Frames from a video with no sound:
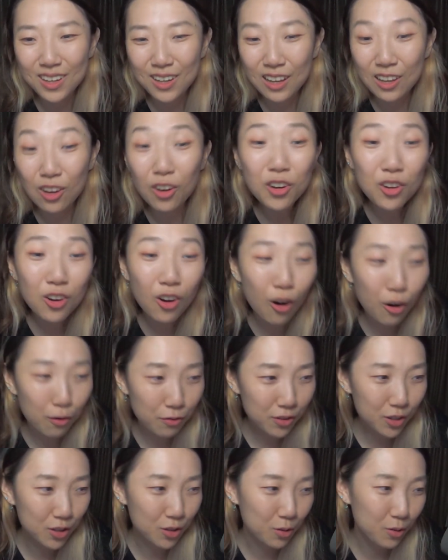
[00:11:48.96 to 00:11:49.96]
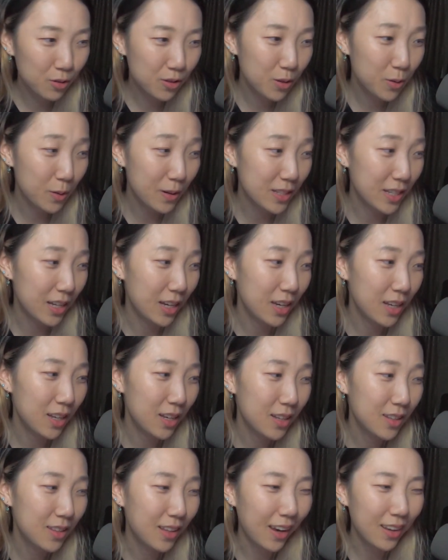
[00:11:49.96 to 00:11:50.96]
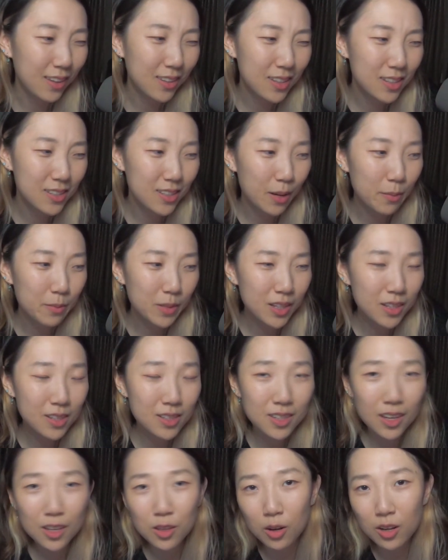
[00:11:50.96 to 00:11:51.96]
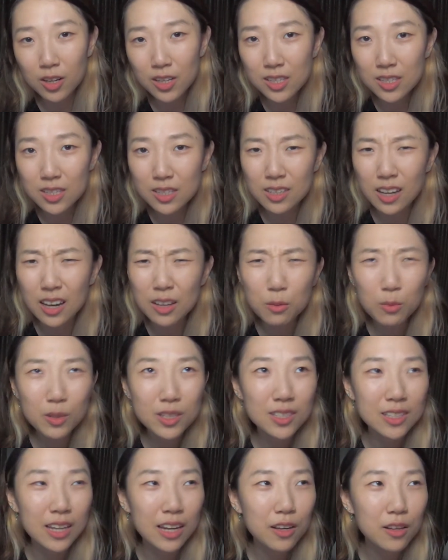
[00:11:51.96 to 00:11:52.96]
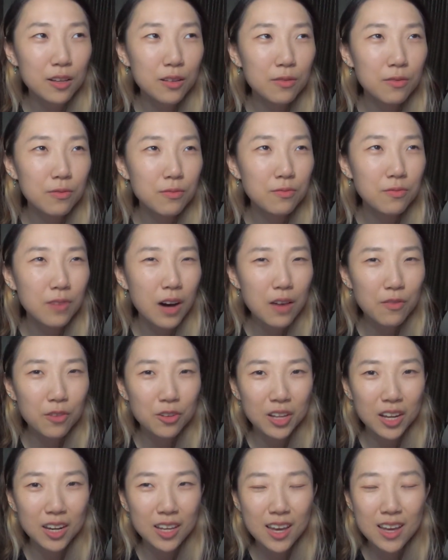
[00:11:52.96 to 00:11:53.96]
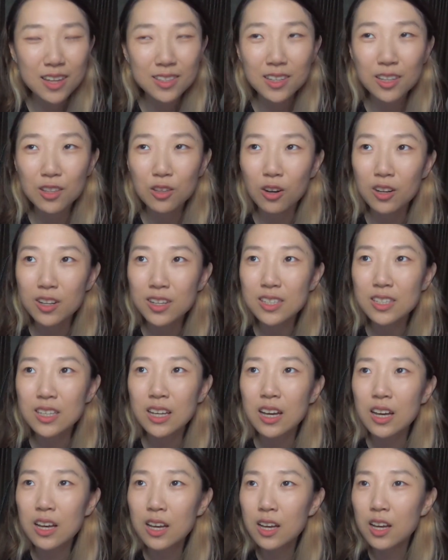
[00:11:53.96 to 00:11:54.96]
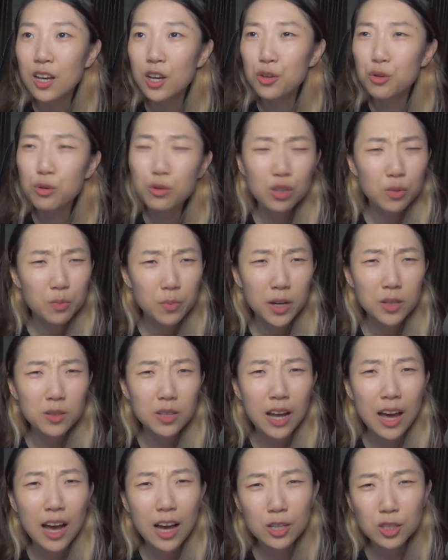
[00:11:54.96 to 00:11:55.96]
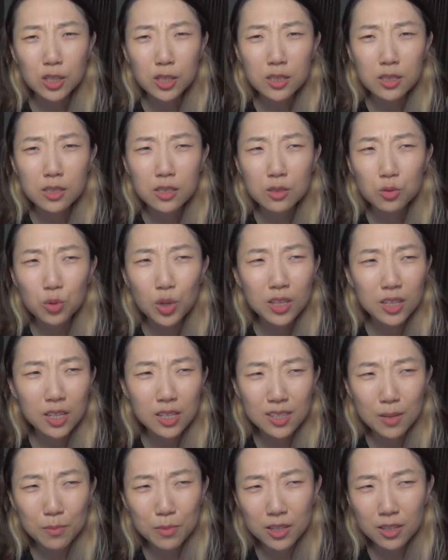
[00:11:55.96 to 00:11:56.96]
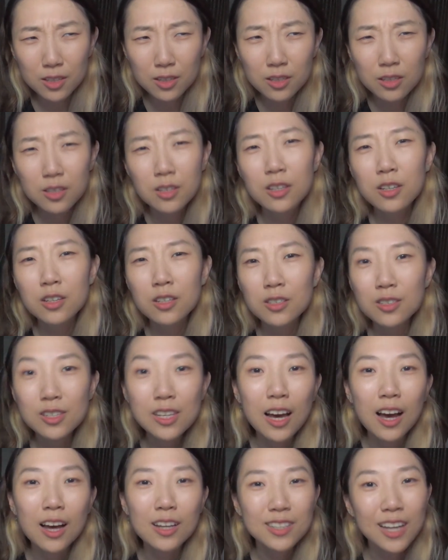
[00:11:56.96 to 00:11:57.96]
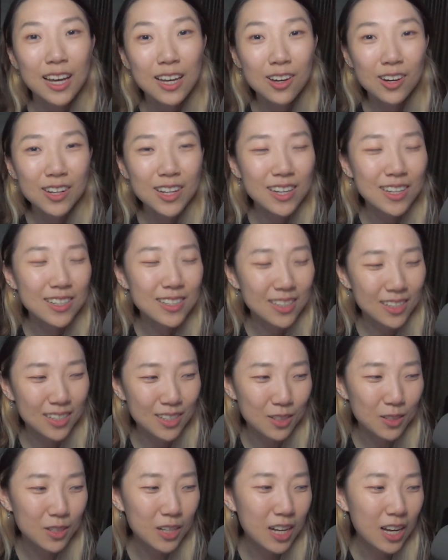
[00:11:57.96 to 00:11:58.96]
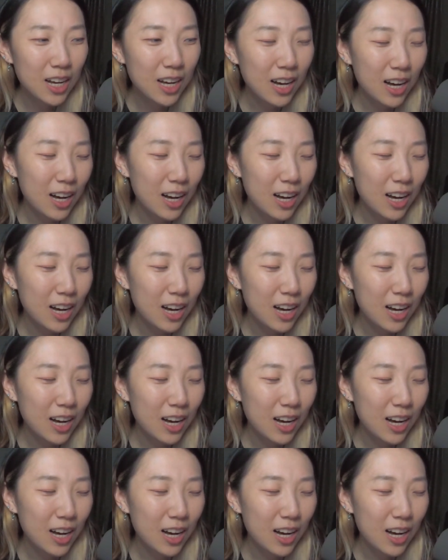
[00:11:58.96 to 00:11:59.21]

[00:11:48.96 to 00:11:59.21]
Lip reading: I got it on offer though, so it was like 90 something Sing dollars. I think it was 95 or 98 Sing dollars. Usual price was like 120 something. So yeah, so I got it at a steal.